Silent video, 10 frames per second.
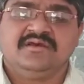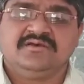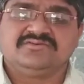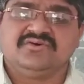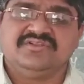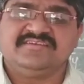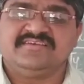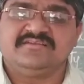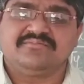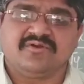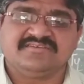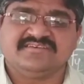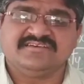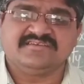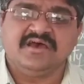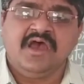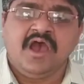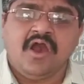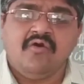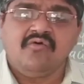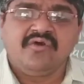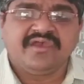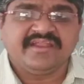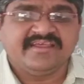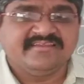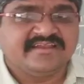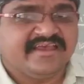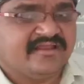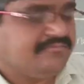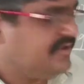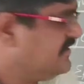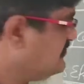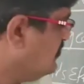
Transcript: So this is the process how it is taken place.